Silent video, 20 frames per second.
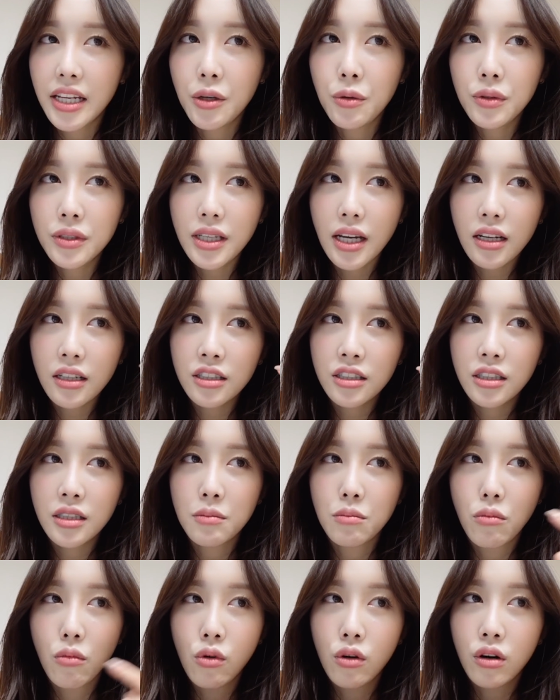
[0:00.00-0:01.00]
it was actually
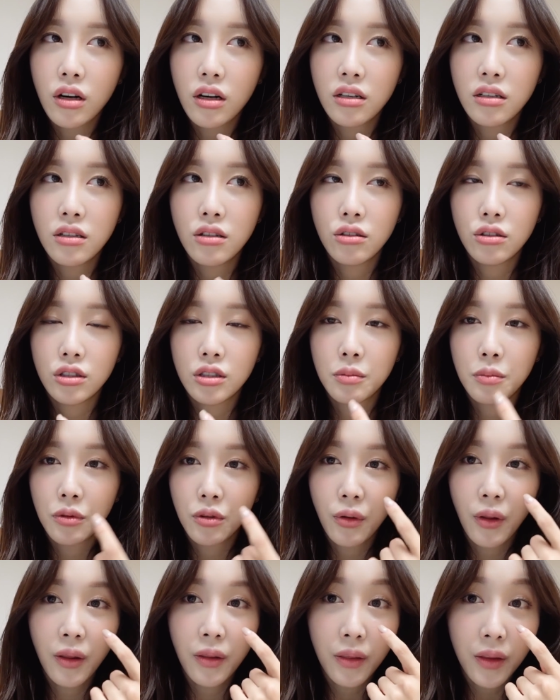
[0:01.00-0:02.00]
more
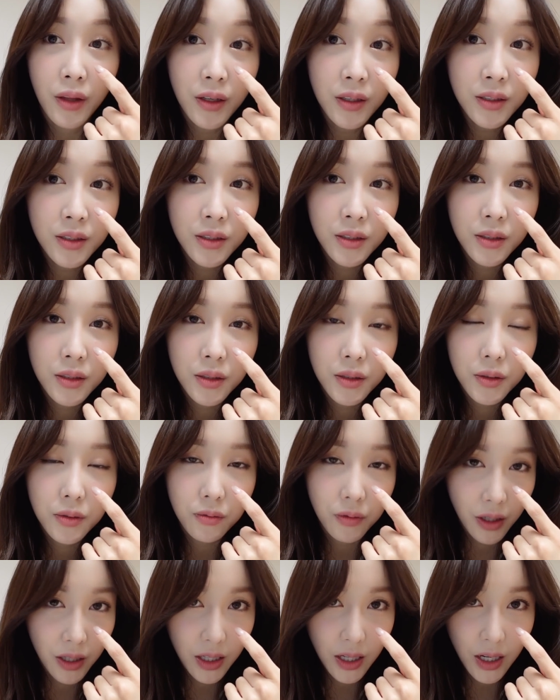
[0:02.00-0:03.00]
unnoticeable than this
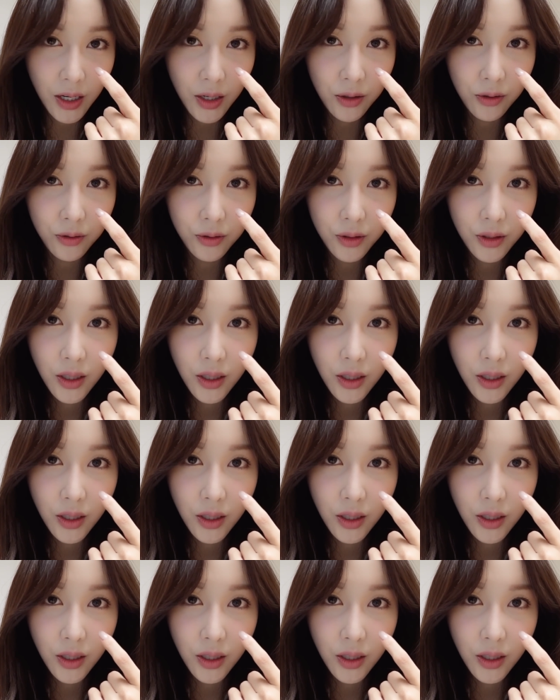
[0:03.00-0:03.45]
right now,